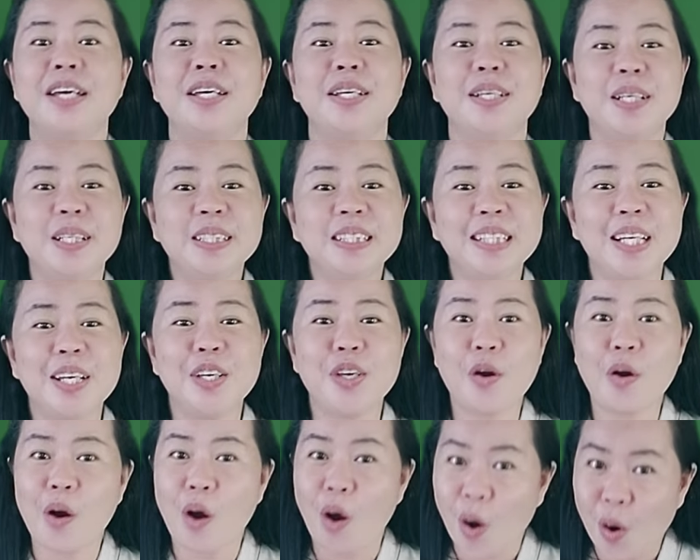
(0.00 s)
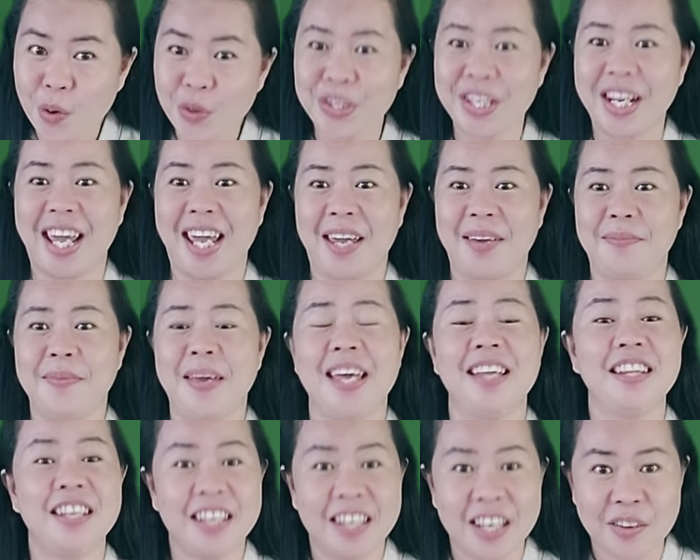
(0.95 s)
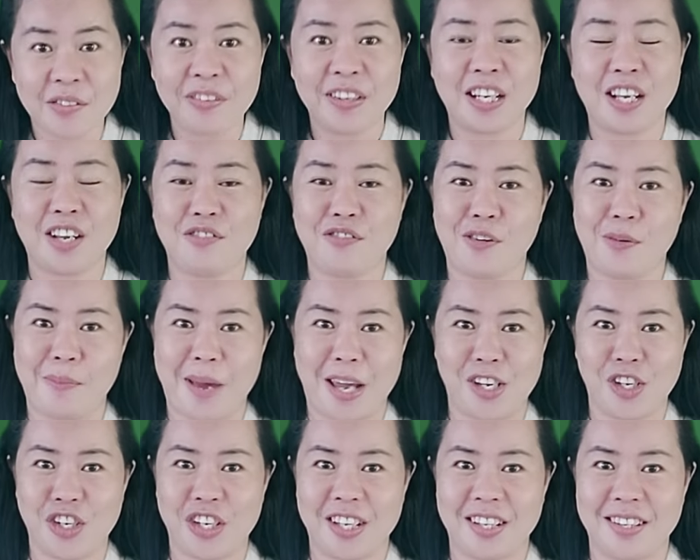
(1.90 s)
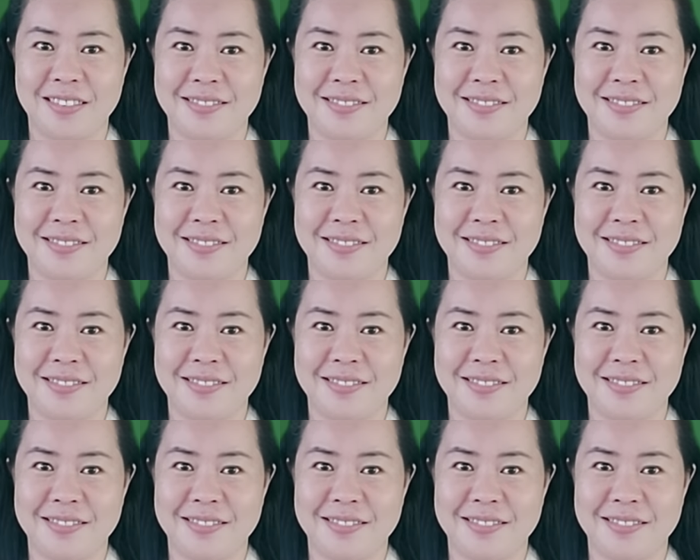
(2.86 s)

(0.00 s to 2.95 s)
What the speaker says: using your own name and the given information.